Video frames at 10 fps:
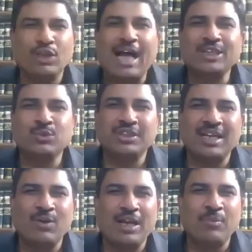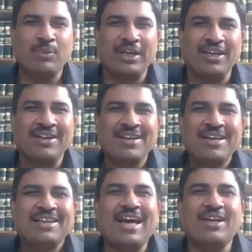last question I'm taking,
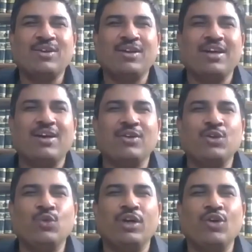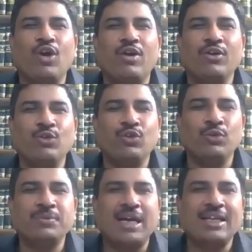that your
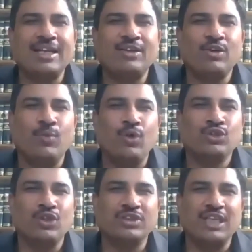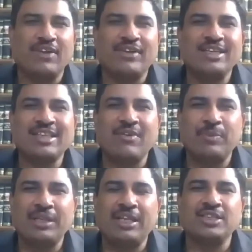YouTube channel and your books on Sundays
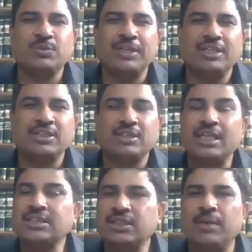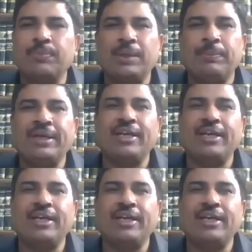have been an inspiration. Just a peep